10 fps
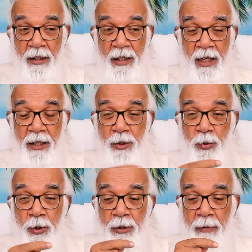That
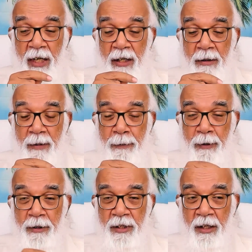is what makes a
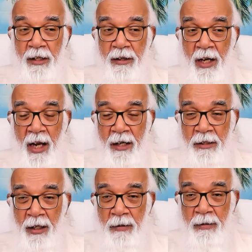person
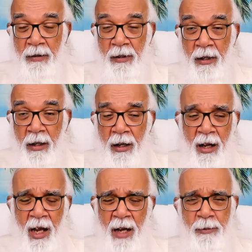reactive.
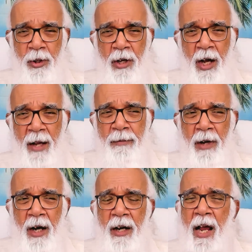I'm
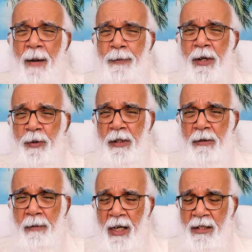unhappy
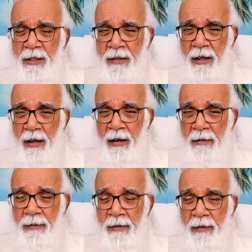with
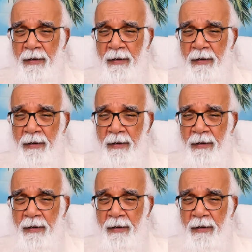myself.